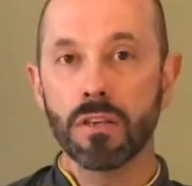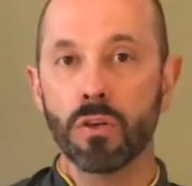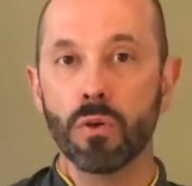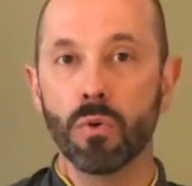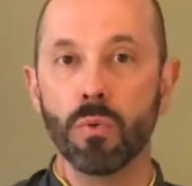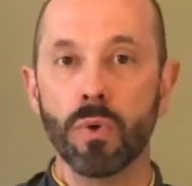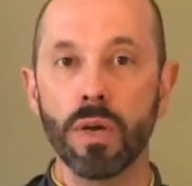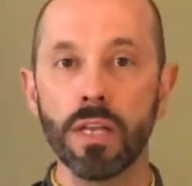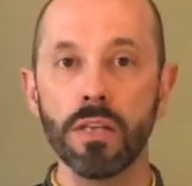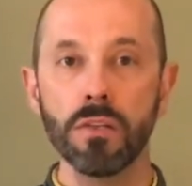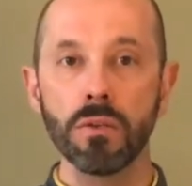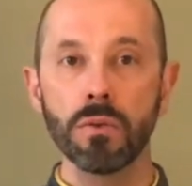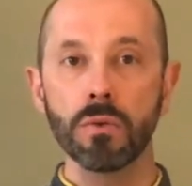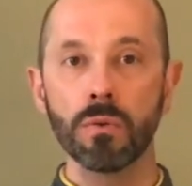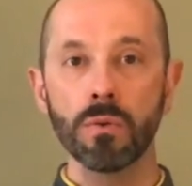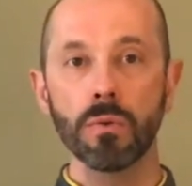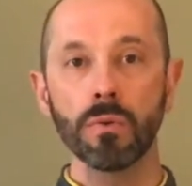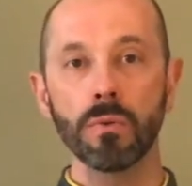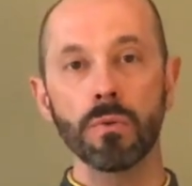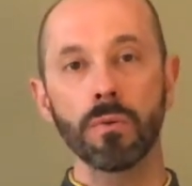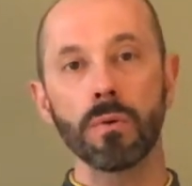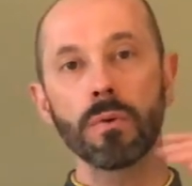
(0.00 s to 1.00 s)
when
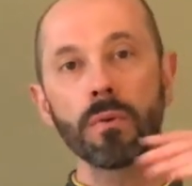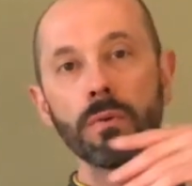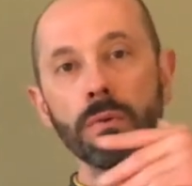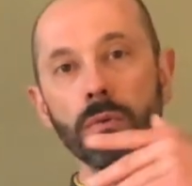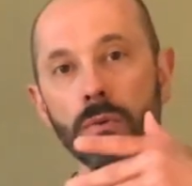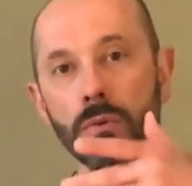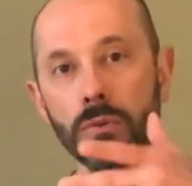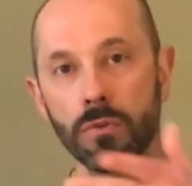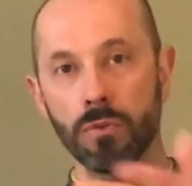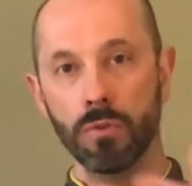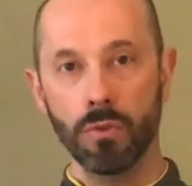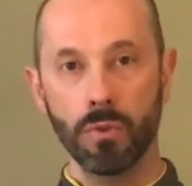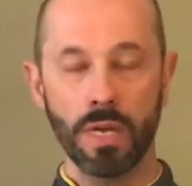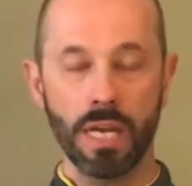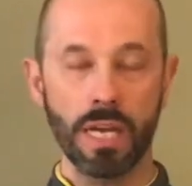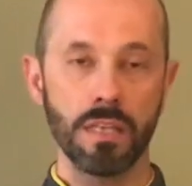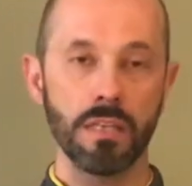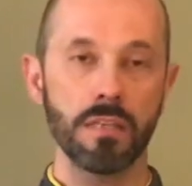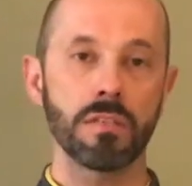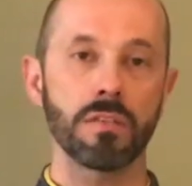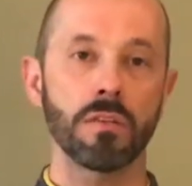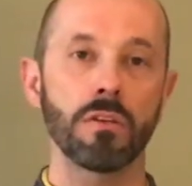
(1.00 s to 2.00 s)
you do
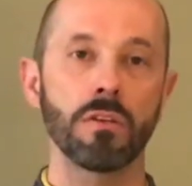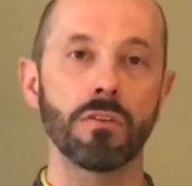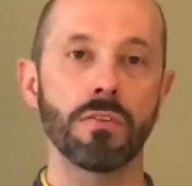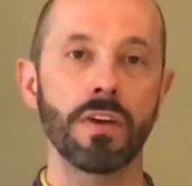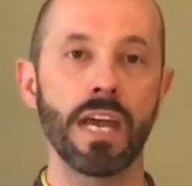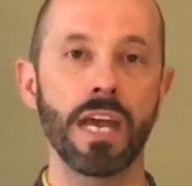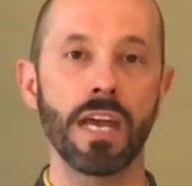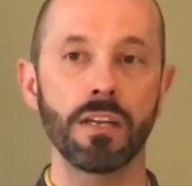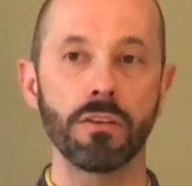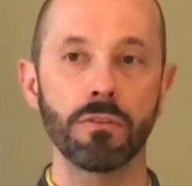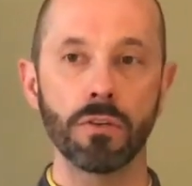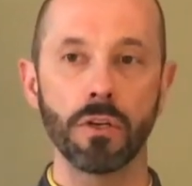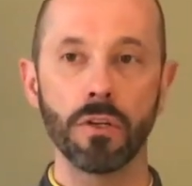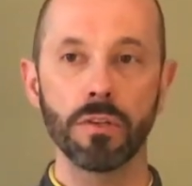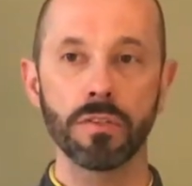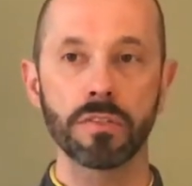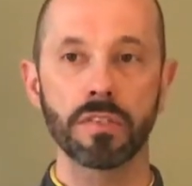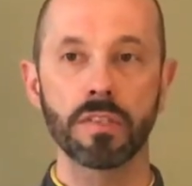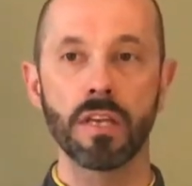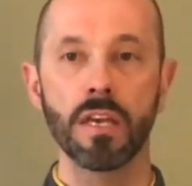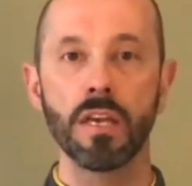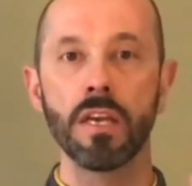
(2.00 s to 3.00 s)
any sort of head
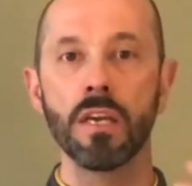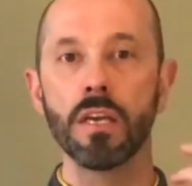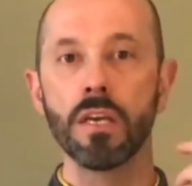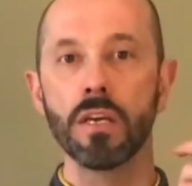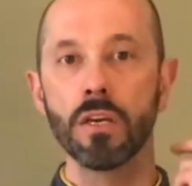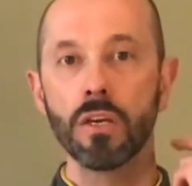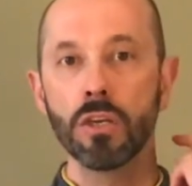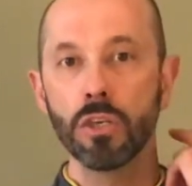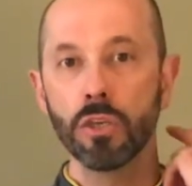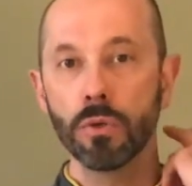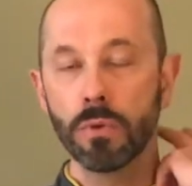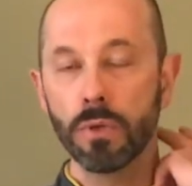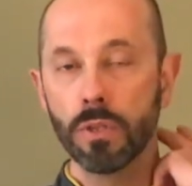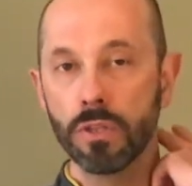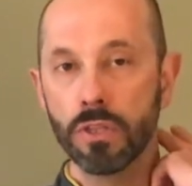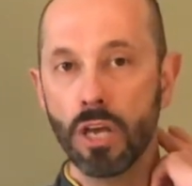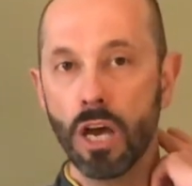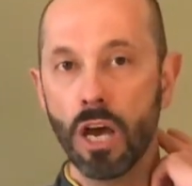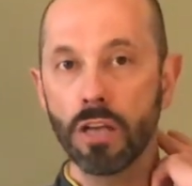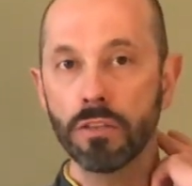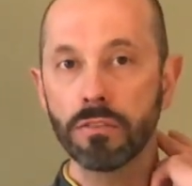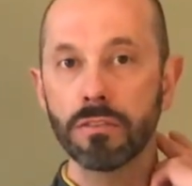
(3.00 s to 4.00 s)
rolls, you will
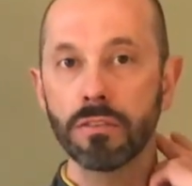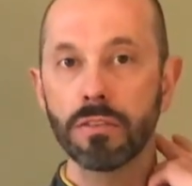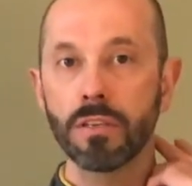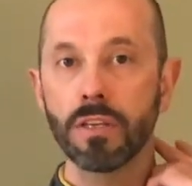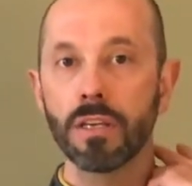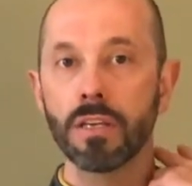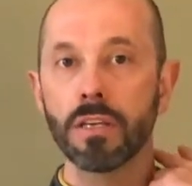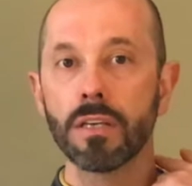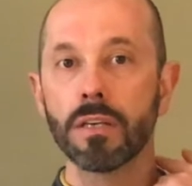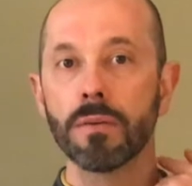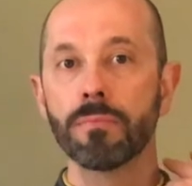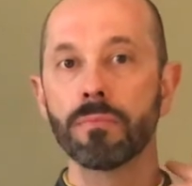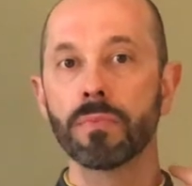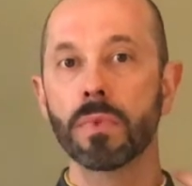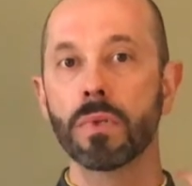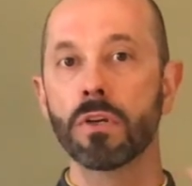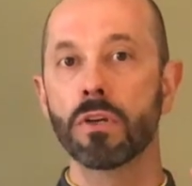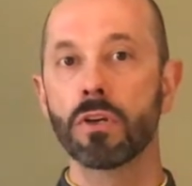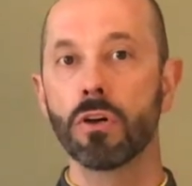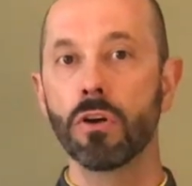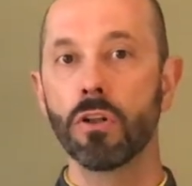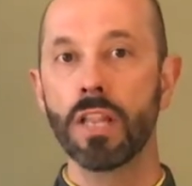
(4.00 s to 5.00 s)
not
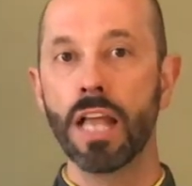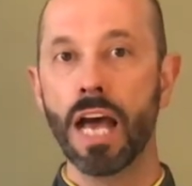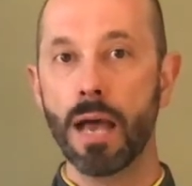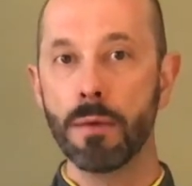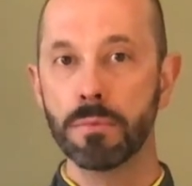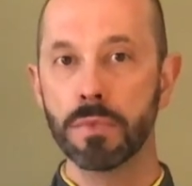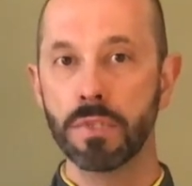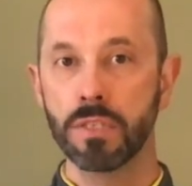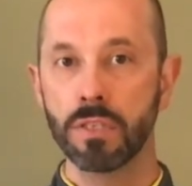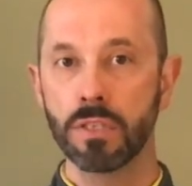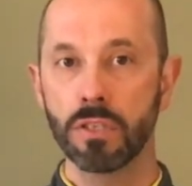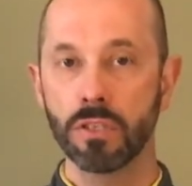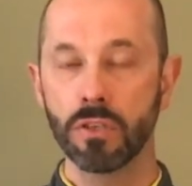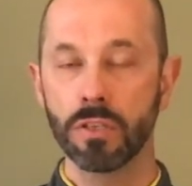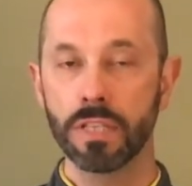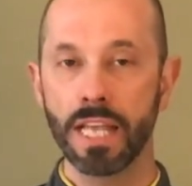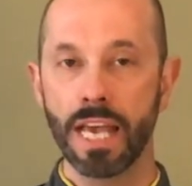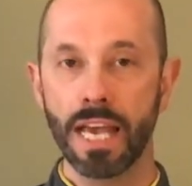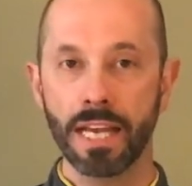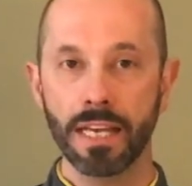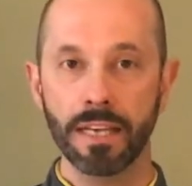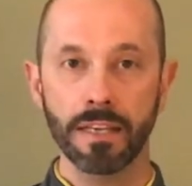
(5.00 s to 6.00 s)
collapse your
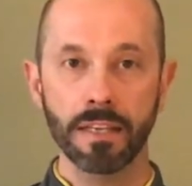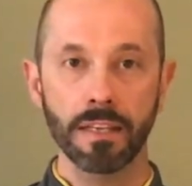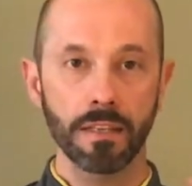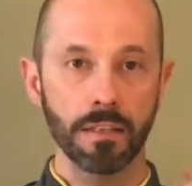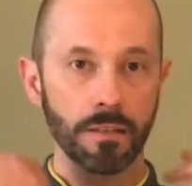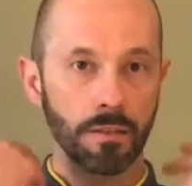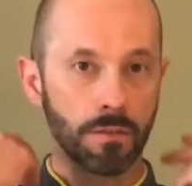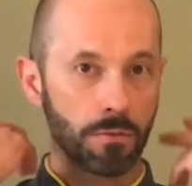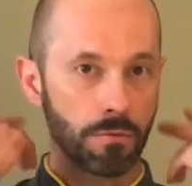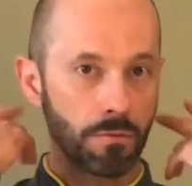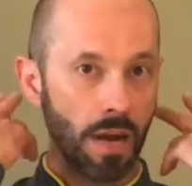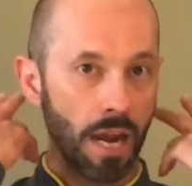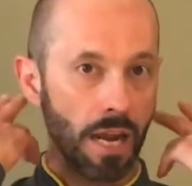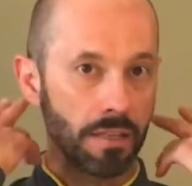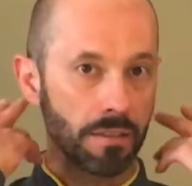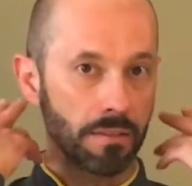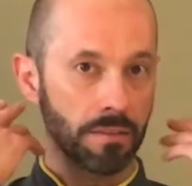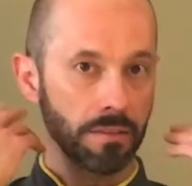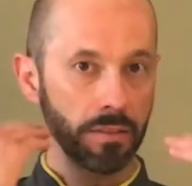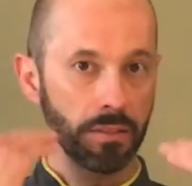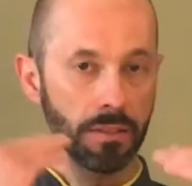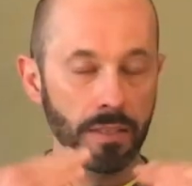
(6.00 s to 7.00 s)
neck
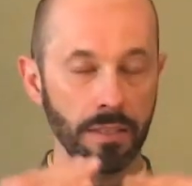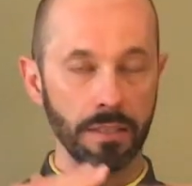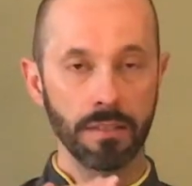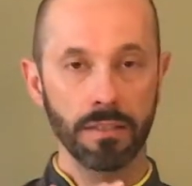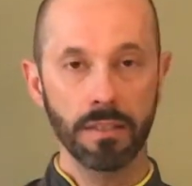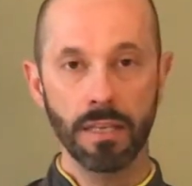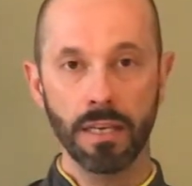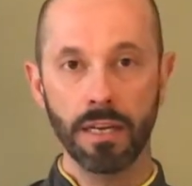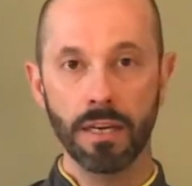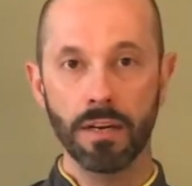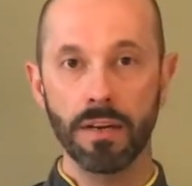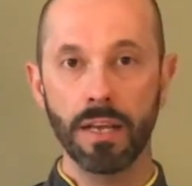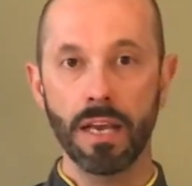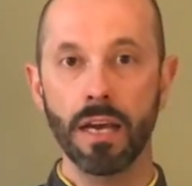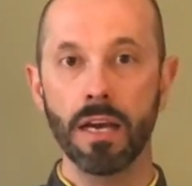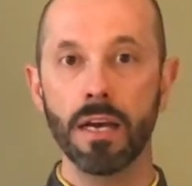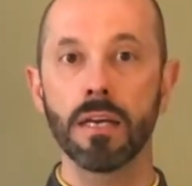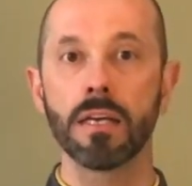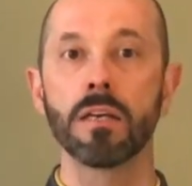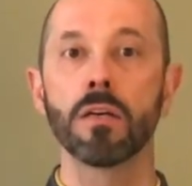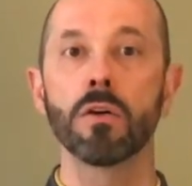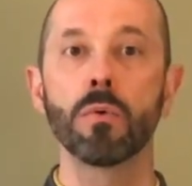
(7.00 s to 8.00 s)
right in the
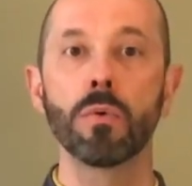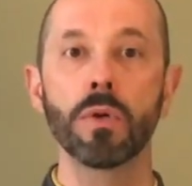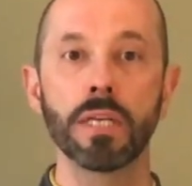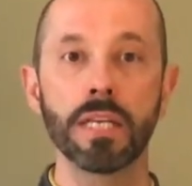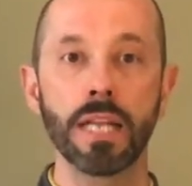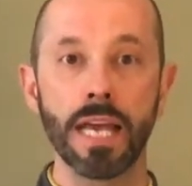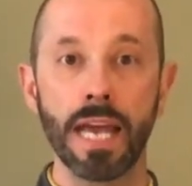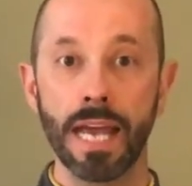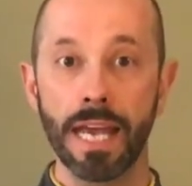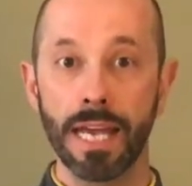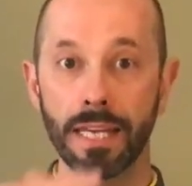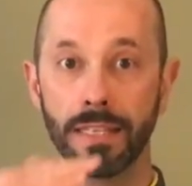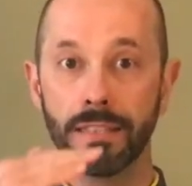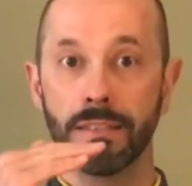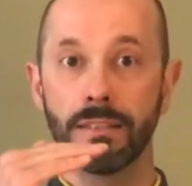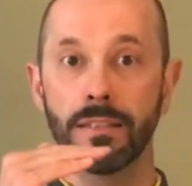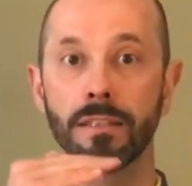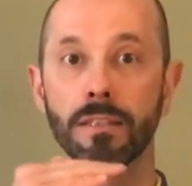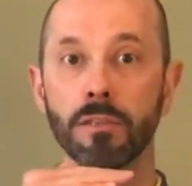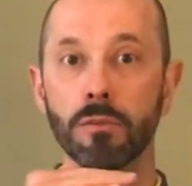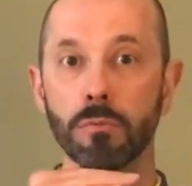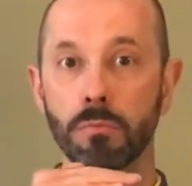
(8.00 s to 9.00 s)
area where the head
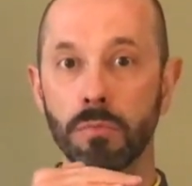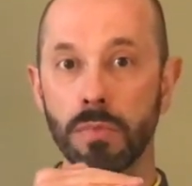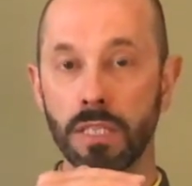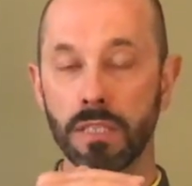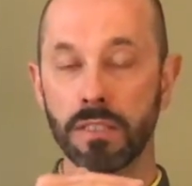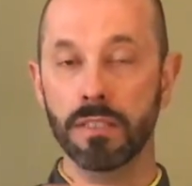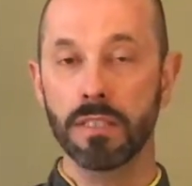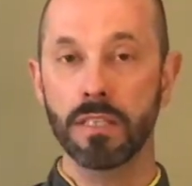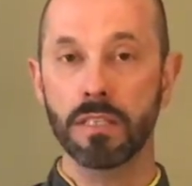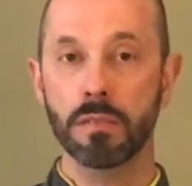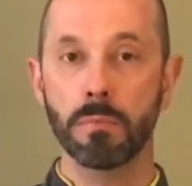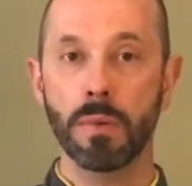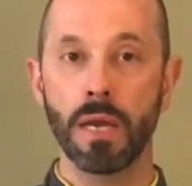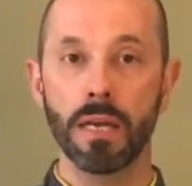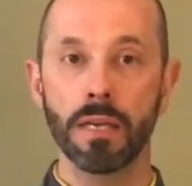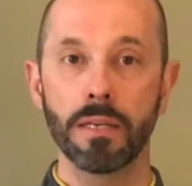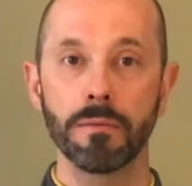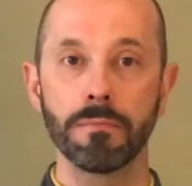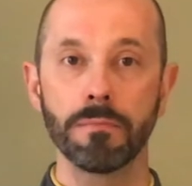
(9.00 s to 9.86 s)
meets the spine.